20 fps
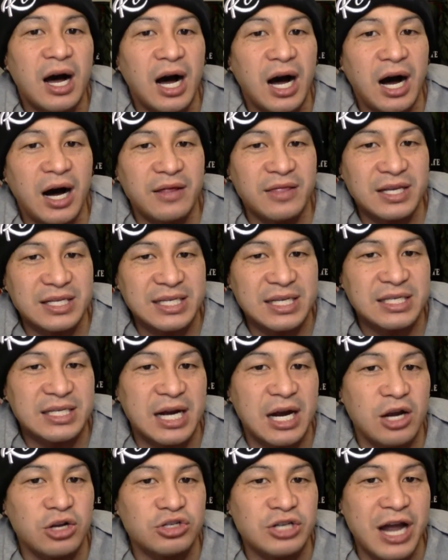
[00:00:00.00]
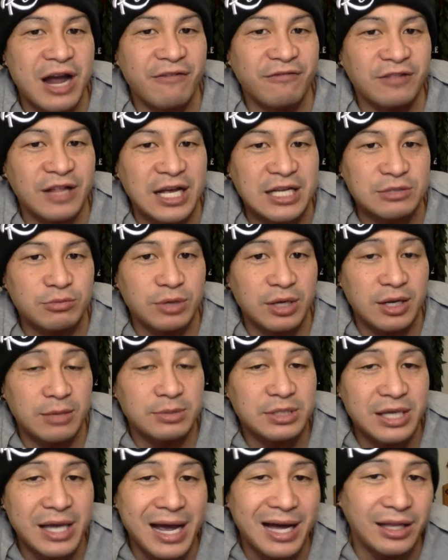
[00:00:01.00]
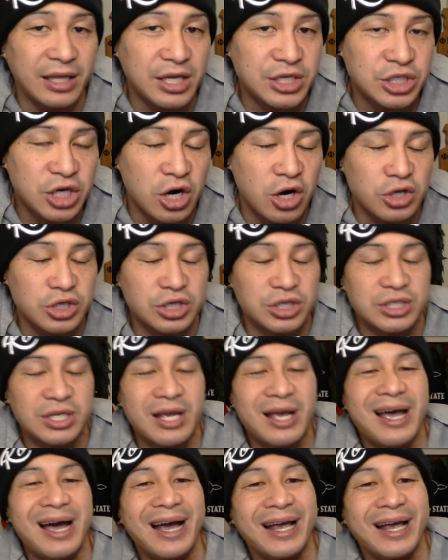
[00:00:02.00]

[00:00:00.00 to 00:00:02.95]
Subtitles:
on this entire draft class when it comes to the LA Chargers,